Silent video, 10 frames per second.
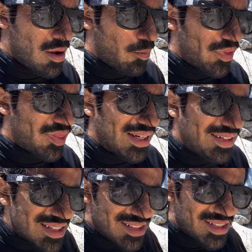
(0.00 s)
but that
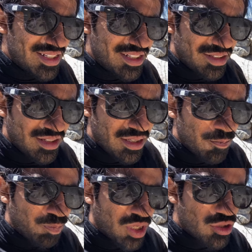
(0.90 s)
destiny
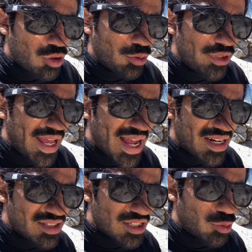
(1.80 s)
is only
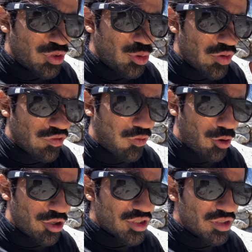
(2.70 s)
accessed when you enforce